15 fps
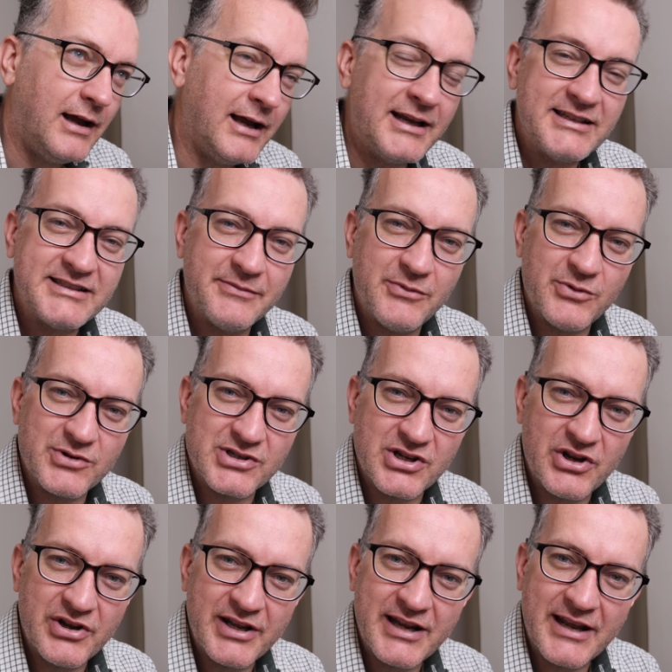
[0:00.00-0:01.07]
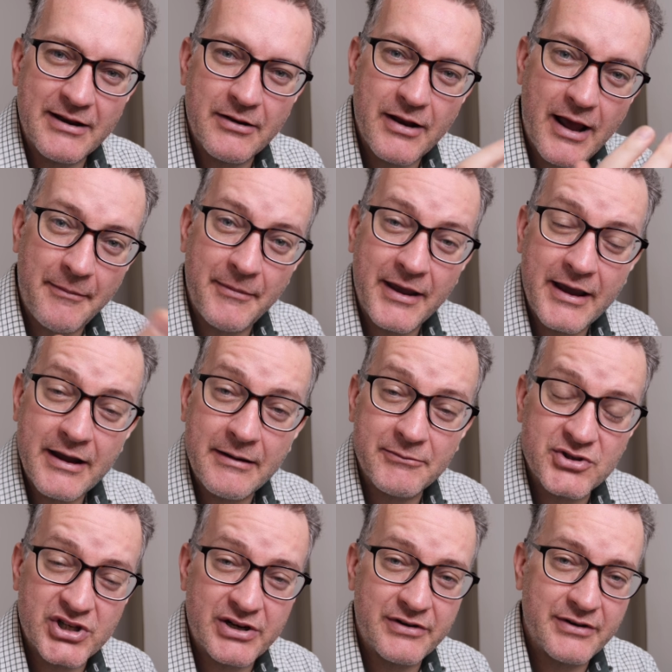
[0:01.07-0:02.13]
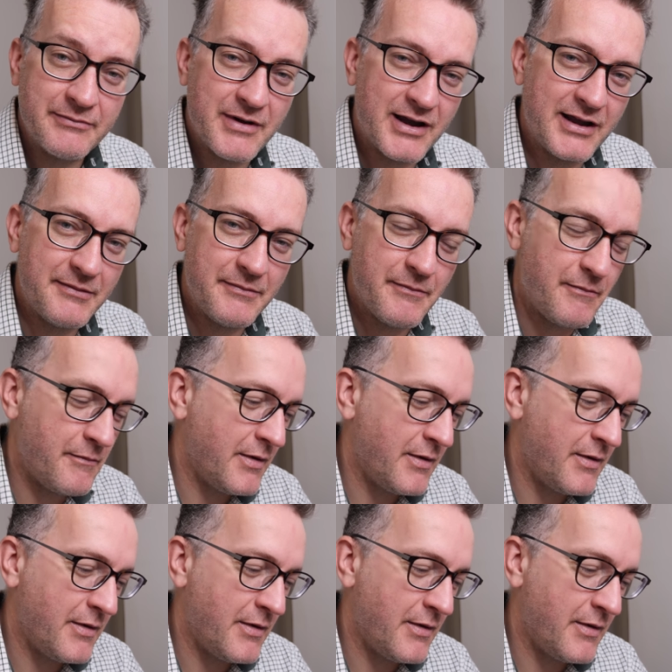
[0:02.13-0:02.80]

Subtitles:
I guess I'm always learning, and I'm here, I'm sharing my